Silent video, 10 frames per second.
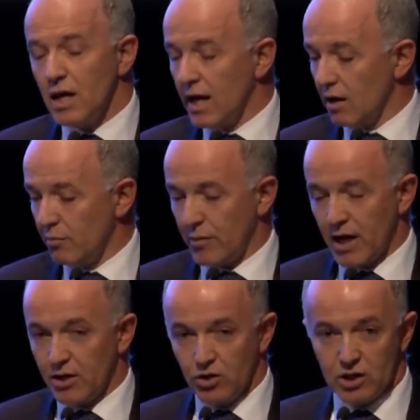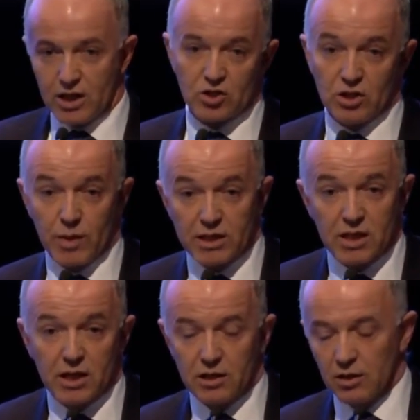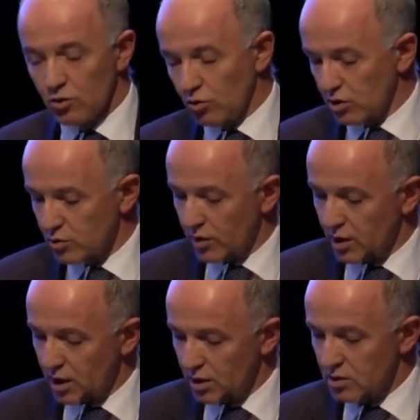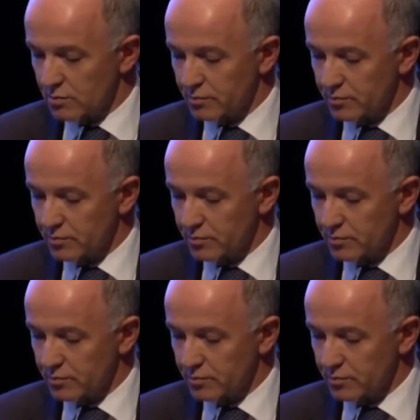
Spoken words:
and you can actually maintain it in accordance with your needs.